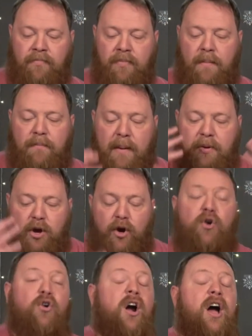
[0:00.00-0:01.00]
Maybe your
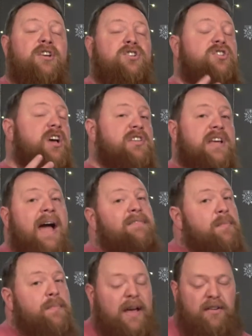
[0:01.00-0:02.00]
crush doesn't have
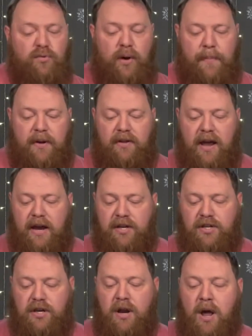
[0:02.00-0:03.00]
the best
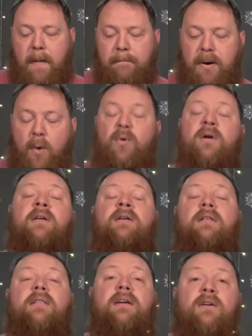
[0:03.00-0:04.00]
reputation, but
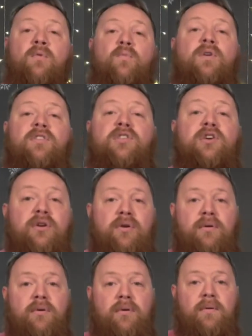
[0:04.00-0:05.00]
when they're with
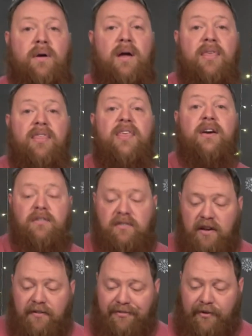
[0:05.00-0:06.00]
you, they're
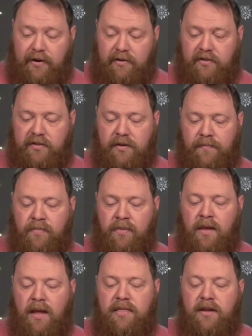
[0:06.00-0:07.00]
different.
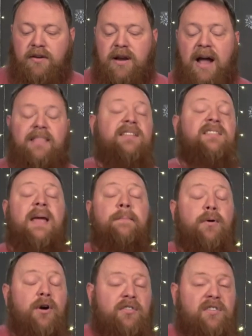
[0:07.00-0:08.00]
They're not the same
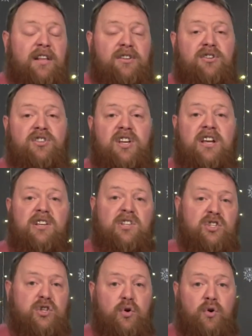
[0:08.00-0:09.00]
person that you see at
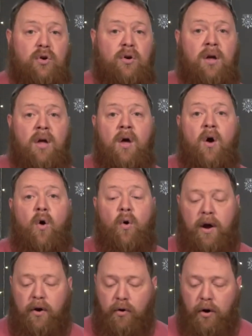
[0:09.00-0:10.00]
school
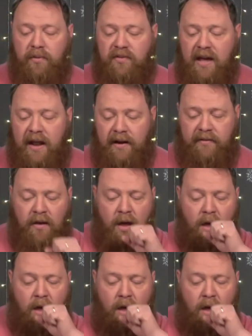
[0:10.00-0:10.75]
or in group settings.